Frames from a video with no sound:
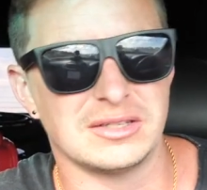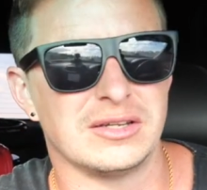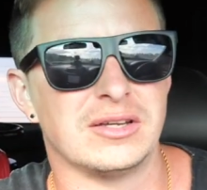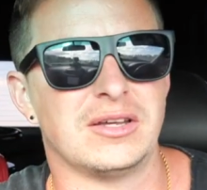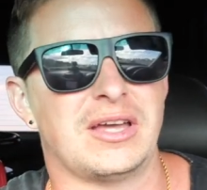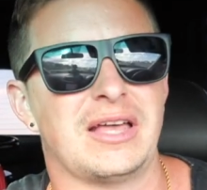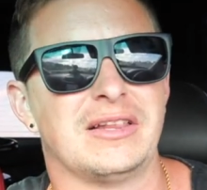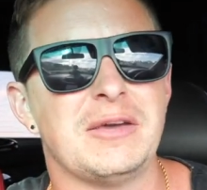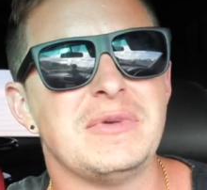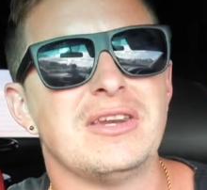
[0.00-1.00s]

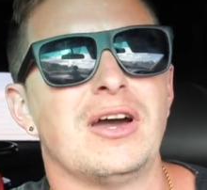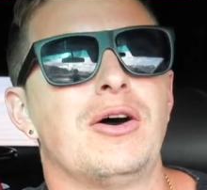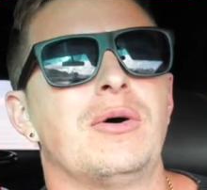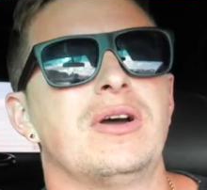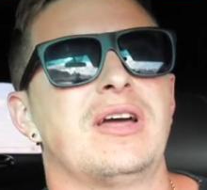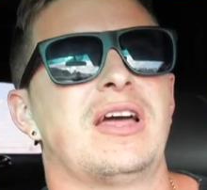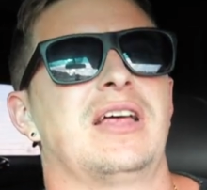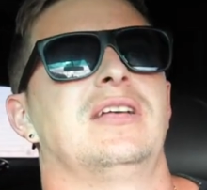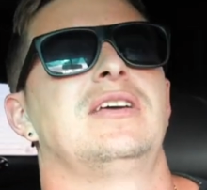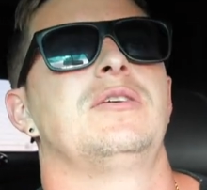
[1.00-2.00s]
And let me know
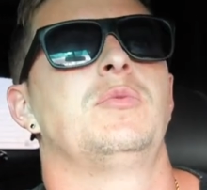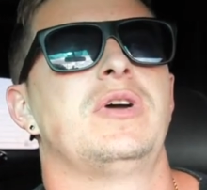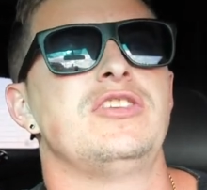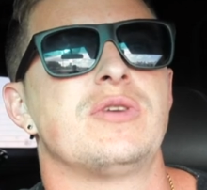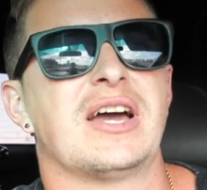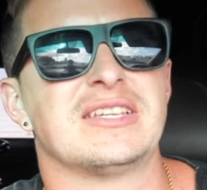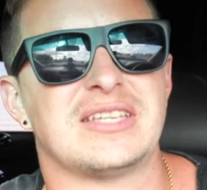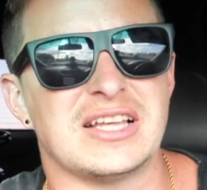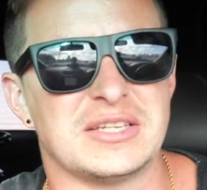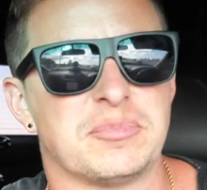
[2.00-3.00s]
when you
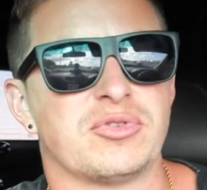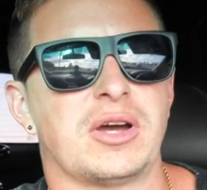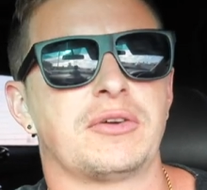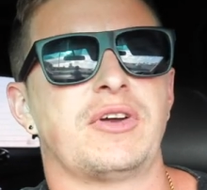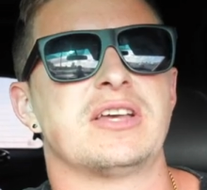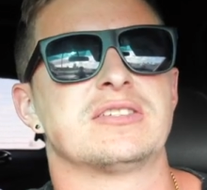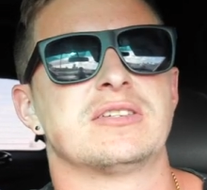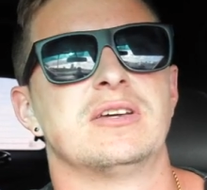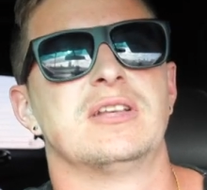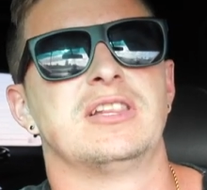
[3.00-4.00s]
guys get some progress.